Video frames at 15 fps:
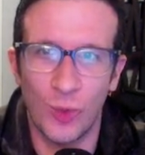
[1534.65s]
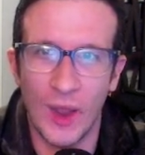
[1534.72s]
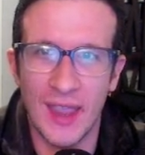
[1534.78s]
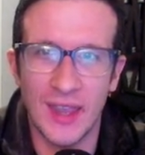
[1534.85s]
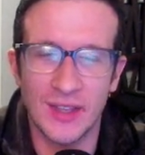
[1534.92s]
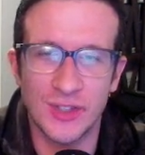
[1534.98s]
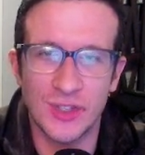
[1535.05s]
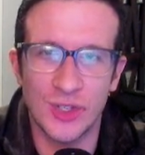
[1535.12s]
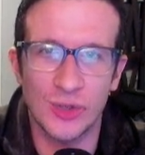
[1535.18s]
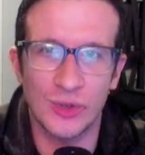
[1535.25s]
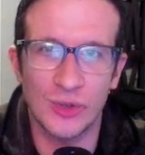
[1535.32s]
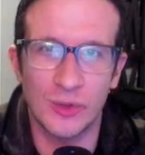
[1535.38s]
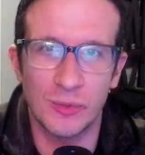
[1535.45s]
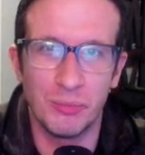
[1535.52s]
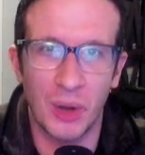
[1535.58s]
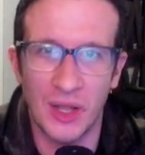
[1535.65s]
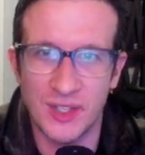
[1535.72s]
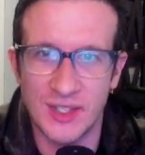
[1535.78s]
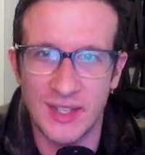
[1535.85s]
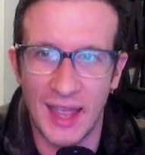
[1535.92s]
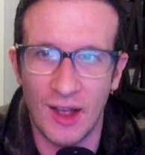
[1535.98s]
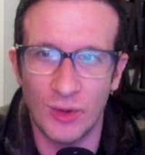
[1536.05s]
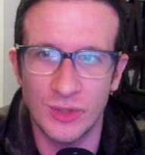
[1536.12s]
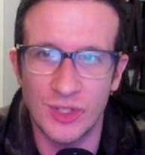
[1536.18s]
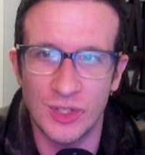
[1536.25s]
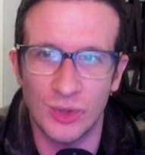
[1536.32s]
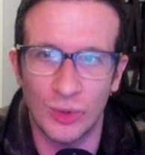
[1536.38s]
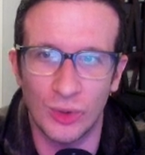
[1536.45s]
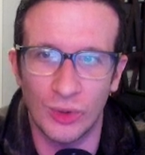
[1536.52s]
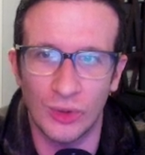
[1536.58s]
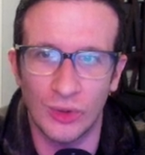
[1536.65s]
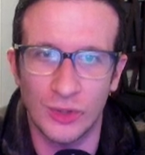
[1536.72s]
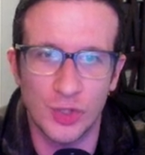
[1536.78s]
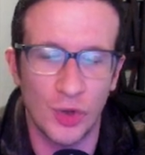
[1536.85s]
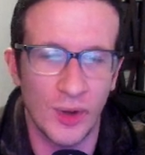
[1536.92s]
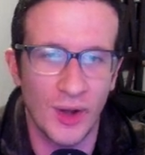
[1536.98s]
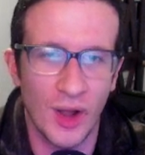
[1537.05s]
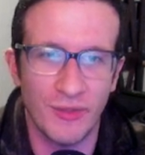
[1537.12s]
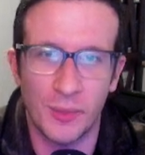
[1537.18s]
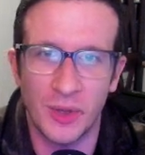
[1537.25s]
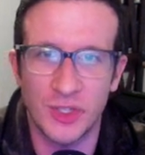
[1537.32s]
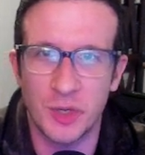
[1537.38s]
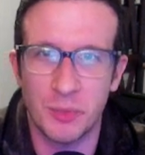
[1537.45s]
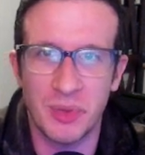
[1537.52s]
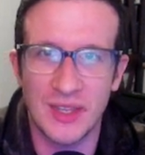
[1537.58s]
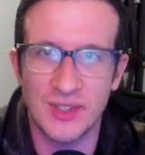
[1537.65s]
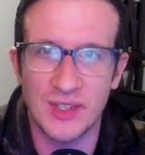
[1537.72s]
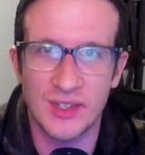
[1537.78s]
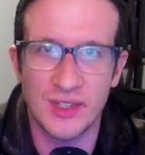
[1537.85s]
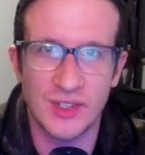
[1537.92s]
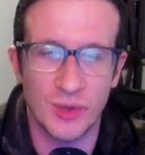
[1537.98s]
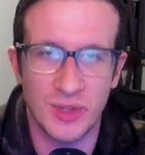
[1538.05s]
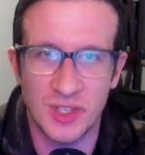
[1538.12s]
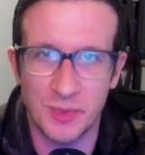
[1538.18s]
way to bust out or trade off a bunch of pieces,